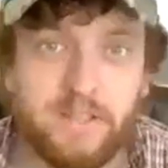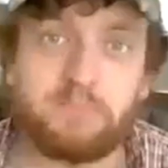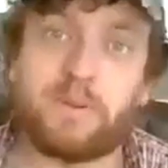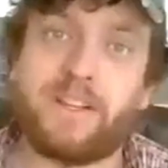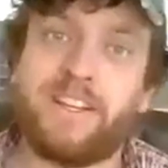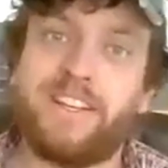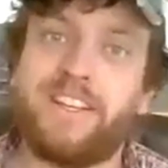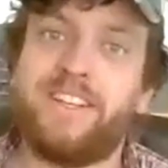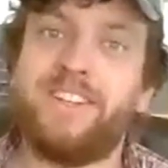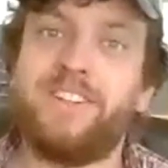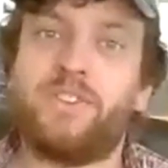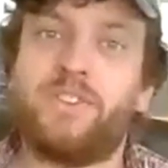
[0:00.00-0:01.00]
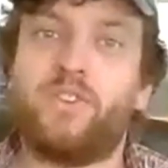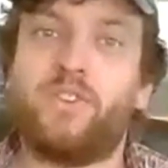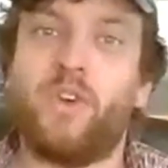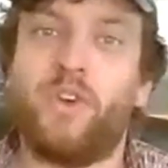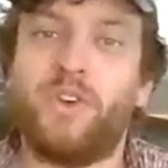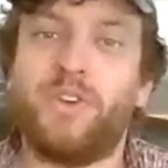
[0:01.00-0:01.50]
please
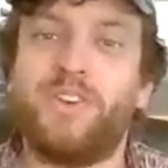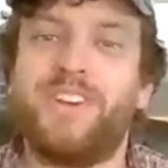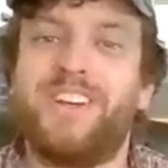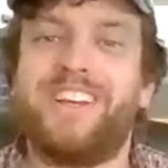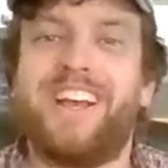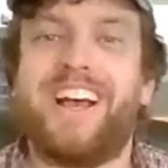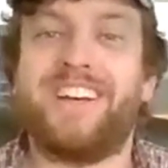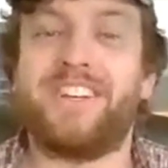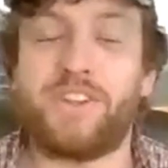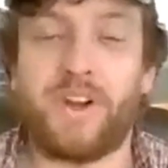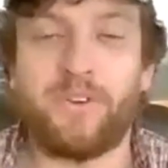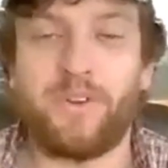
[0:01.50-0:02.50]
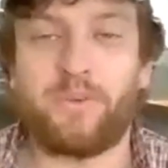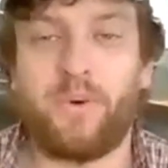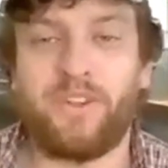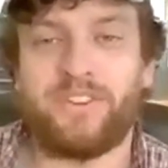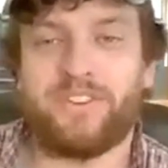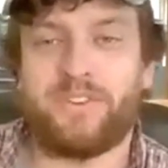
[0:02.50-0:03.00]
do share with
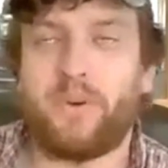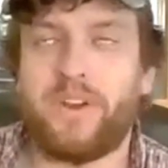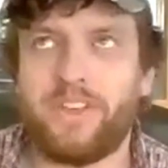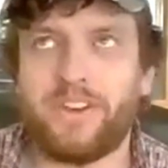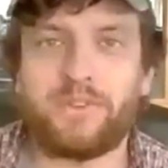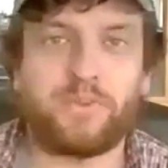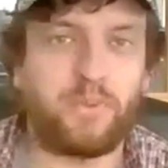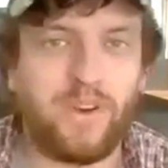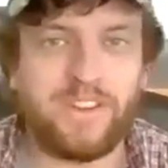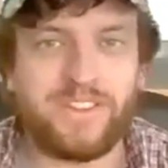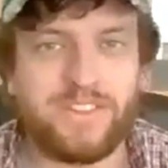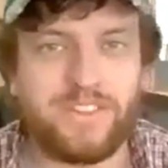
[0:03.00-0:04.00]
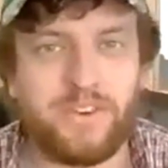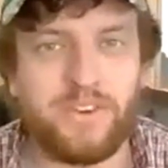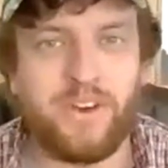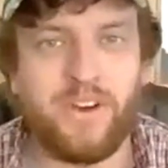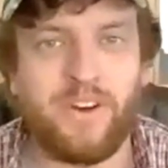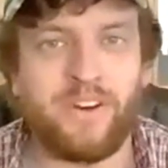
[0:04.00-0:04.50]
us what you
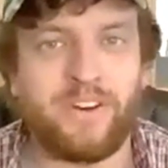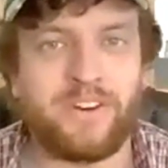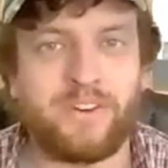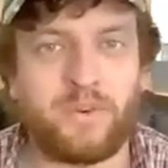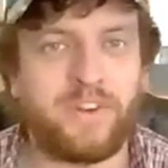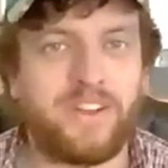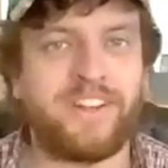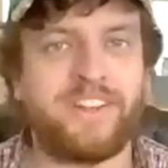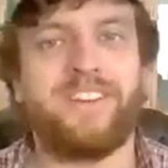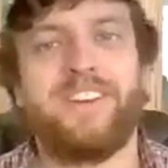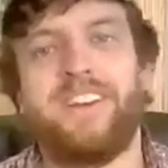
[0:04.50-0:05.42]
are creating.